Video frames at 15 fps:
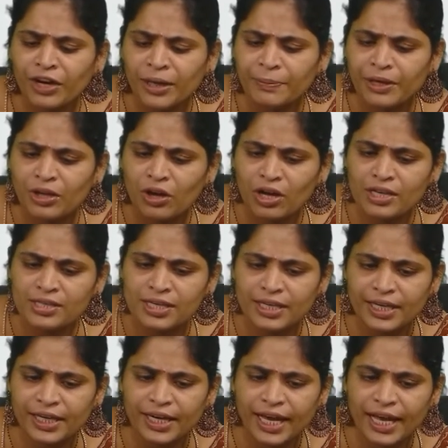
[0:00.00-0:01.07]
Because here
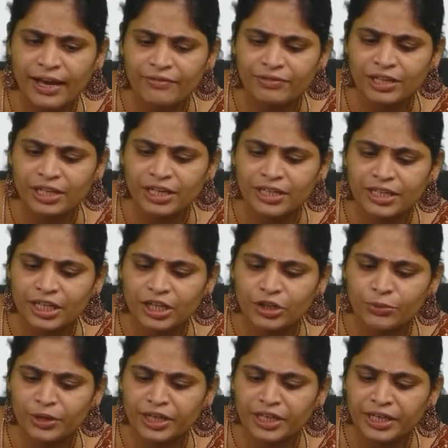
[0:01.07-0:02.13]
I have deleted
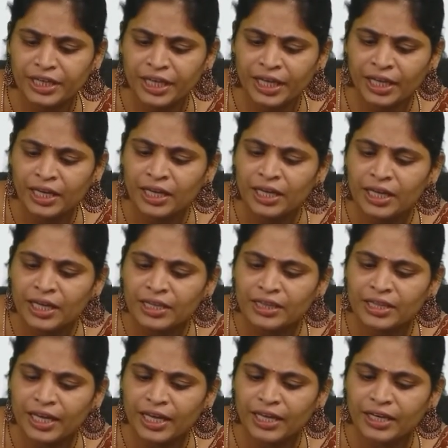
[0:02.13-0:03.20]
20,
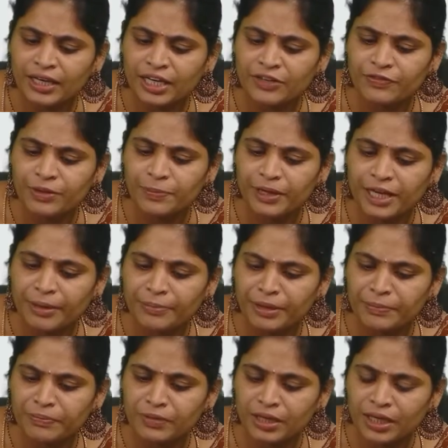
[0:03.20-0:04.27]
then it will become
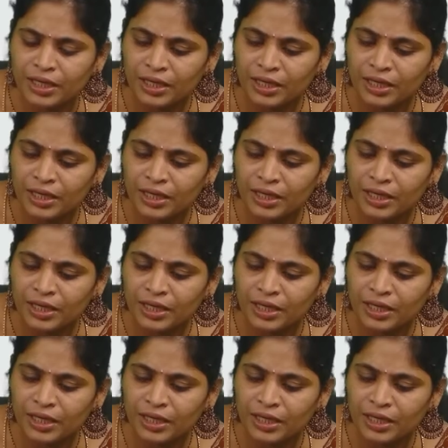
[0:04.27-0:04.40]
empty.